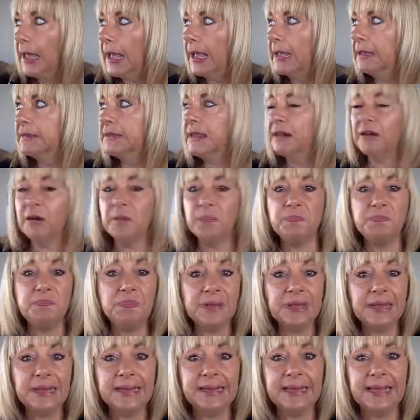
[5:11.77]
and their
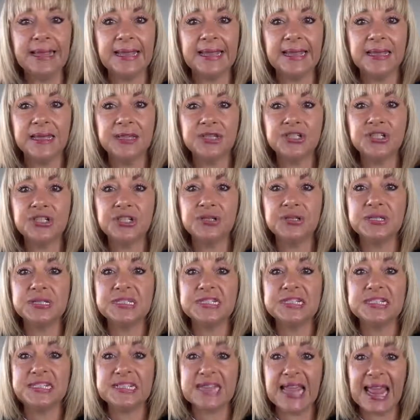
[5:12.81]
ability to
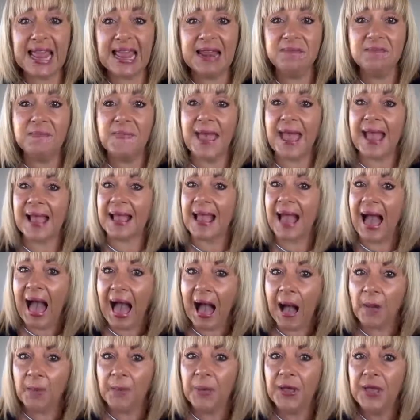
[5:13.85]
stand back
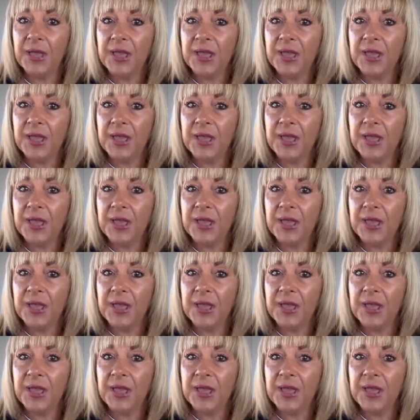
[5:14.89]
up.